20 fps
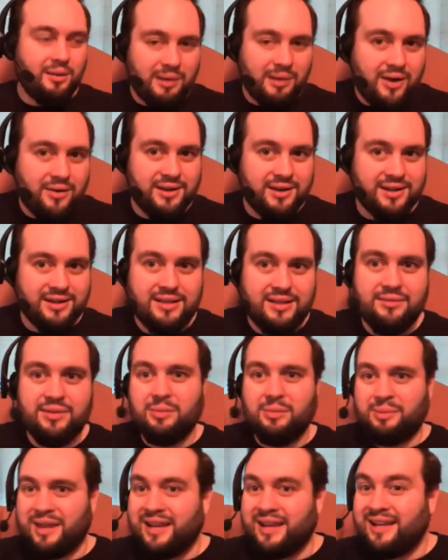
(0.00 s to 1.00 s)
about it, even
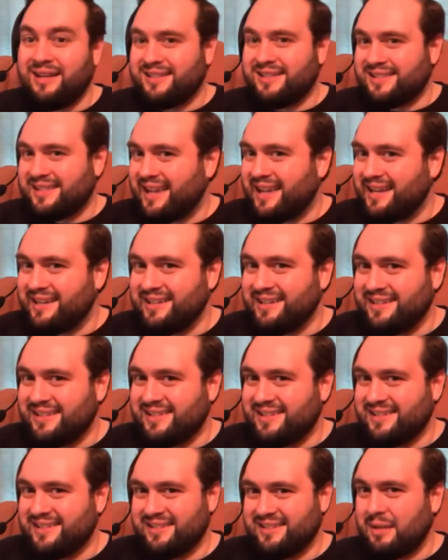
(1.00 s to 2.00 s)
the pain, the sadness,
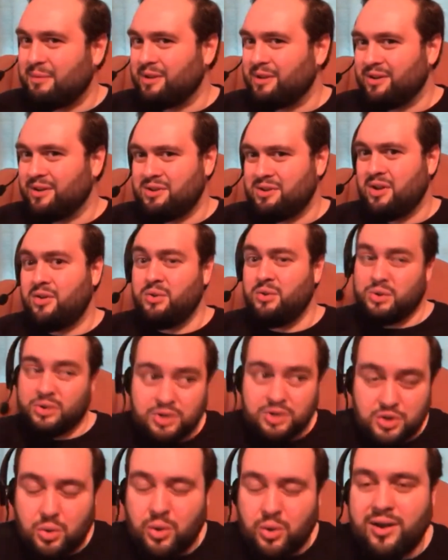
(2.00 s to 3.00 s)
stubbing your toe. You can
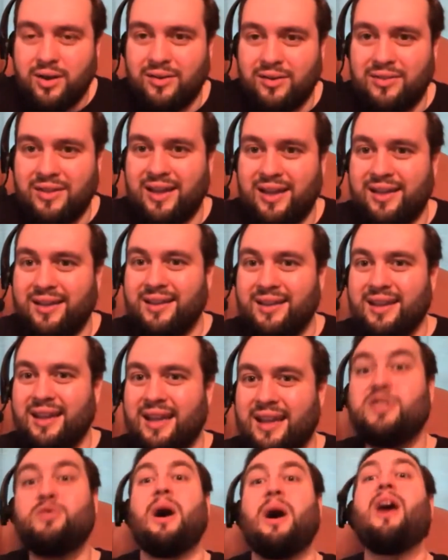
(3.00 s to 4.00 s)
enjoy all that,
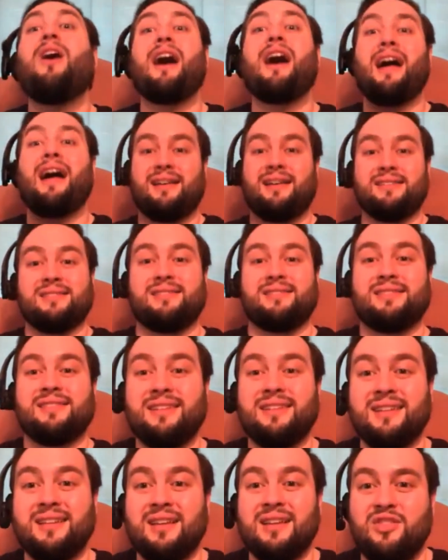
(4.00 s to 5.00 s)
as well as
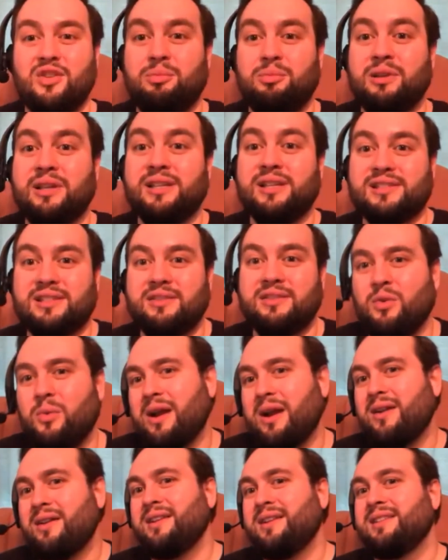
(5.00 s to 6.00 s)
the bliss of
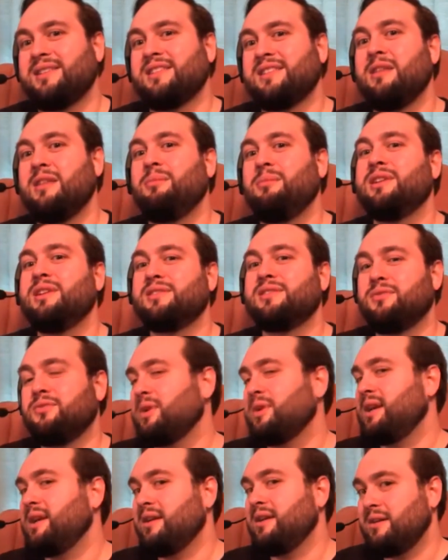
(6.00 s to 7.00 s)
awareness and the bliss of
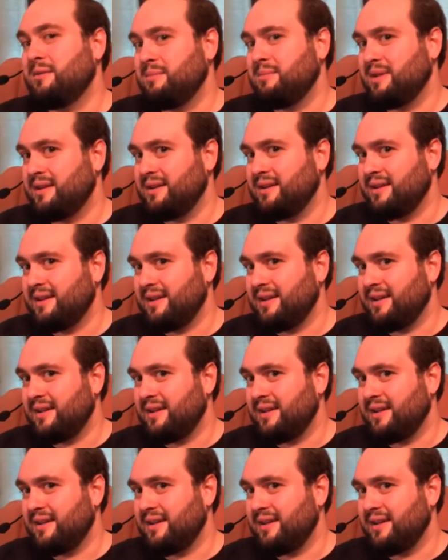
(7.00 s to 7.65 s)
freedom and